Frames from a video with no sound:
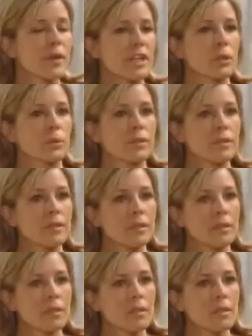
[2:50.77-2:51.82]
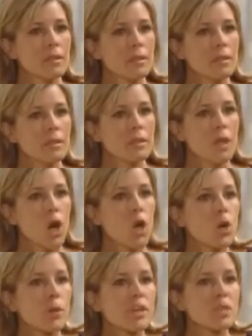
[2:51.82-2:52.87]
do we do?
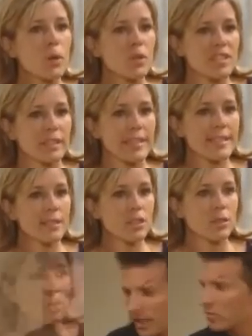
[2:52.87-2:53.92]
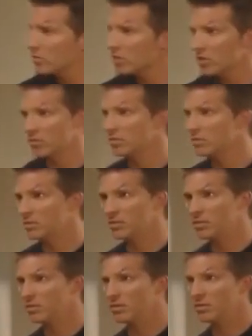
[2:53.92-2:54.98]
Who are we supposed to listen I, I, to? I, I don't know.
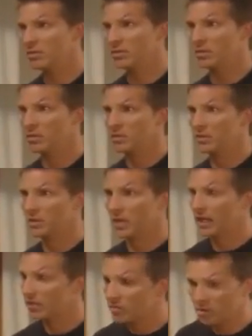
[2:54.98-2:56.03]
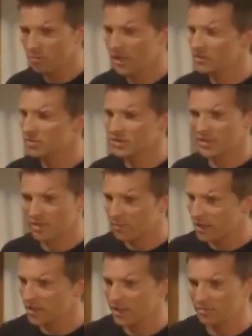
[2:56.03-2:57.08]
I don't know. Patrick saved
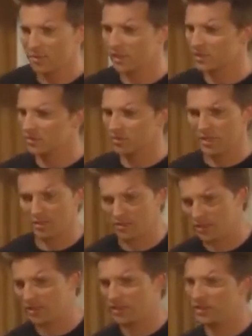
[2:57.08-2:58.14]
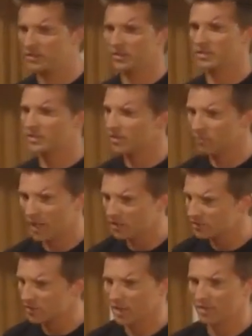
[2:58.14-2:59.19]
my life, but that's no guarantee that he's going to save
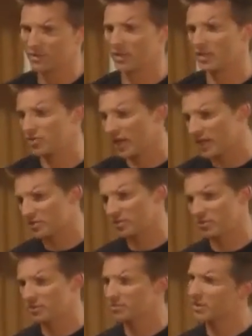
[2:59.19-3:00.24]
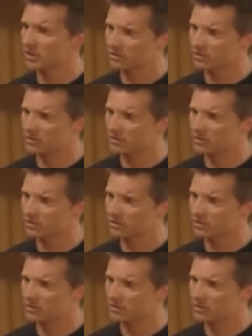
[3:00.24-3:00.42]
Michael's life. And, and Jax agrees with